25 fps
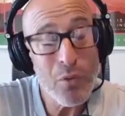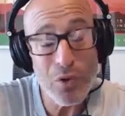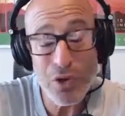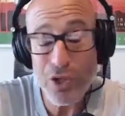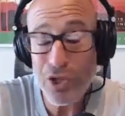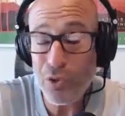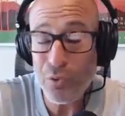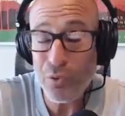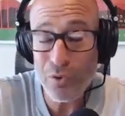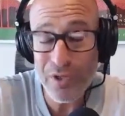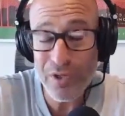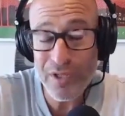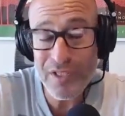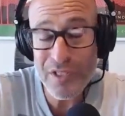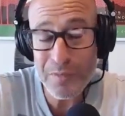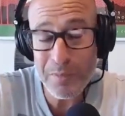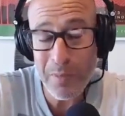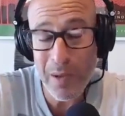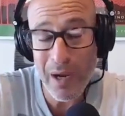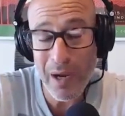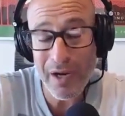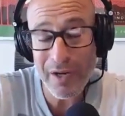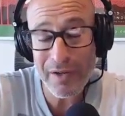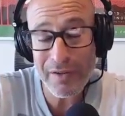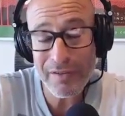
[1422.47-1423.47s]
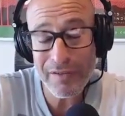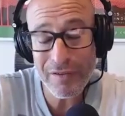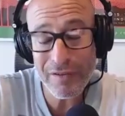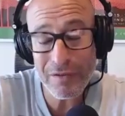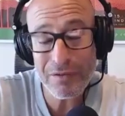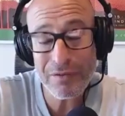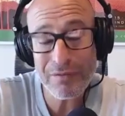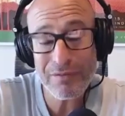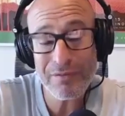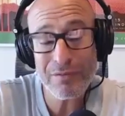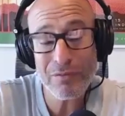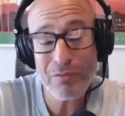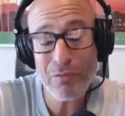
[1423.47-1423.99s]
well, you were inspired
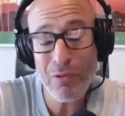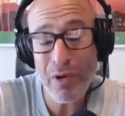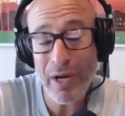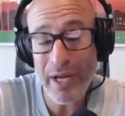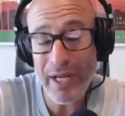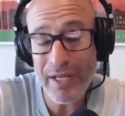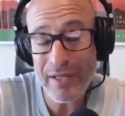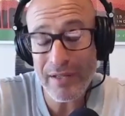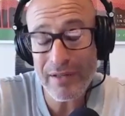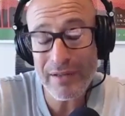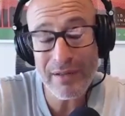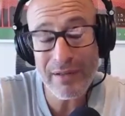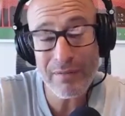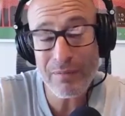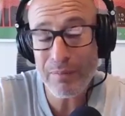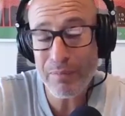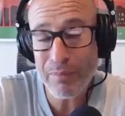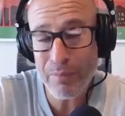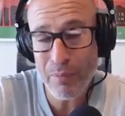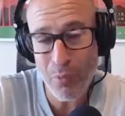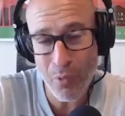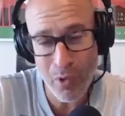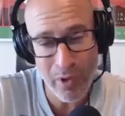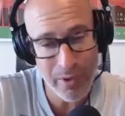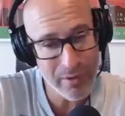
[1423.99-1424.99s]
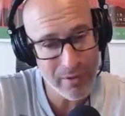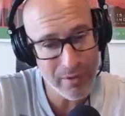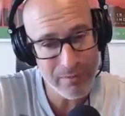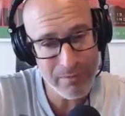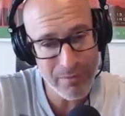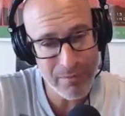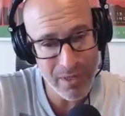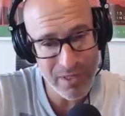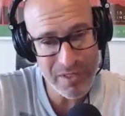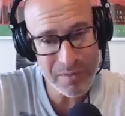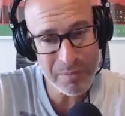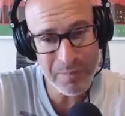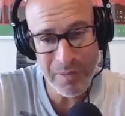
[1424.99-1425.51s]
to write what
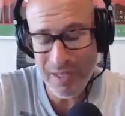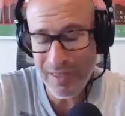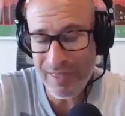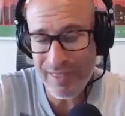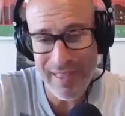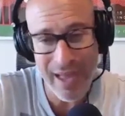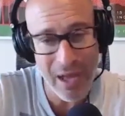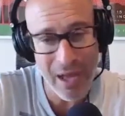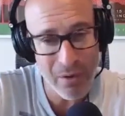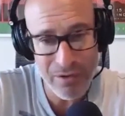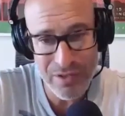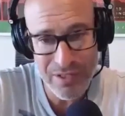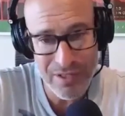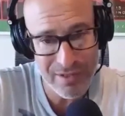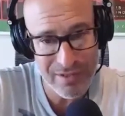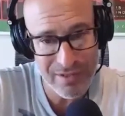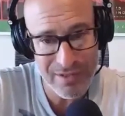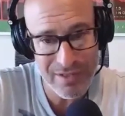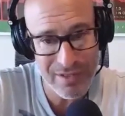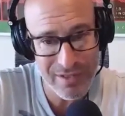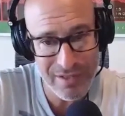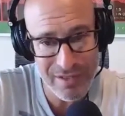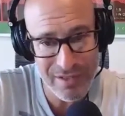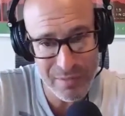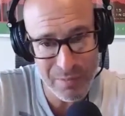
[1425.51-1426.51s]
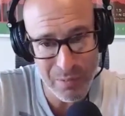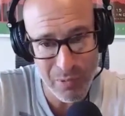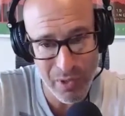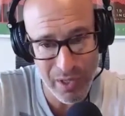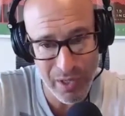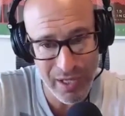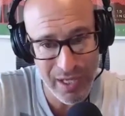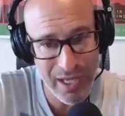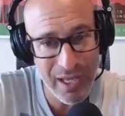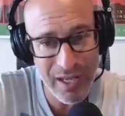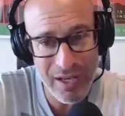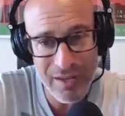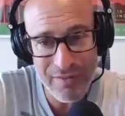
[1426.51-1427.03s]
must be thousands at this
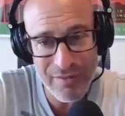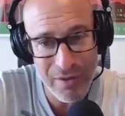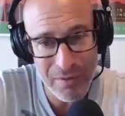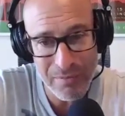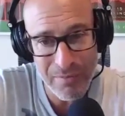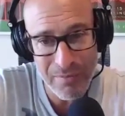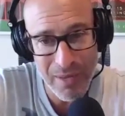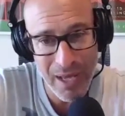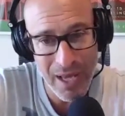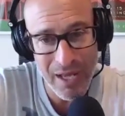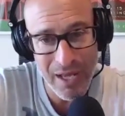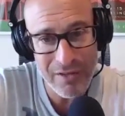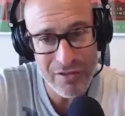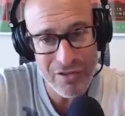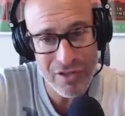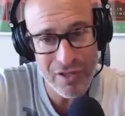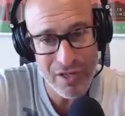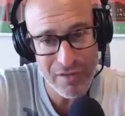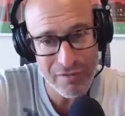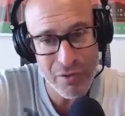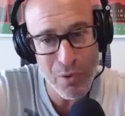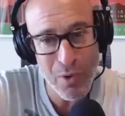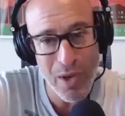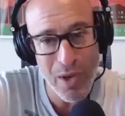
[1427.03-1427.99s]
point. I can't even imagine.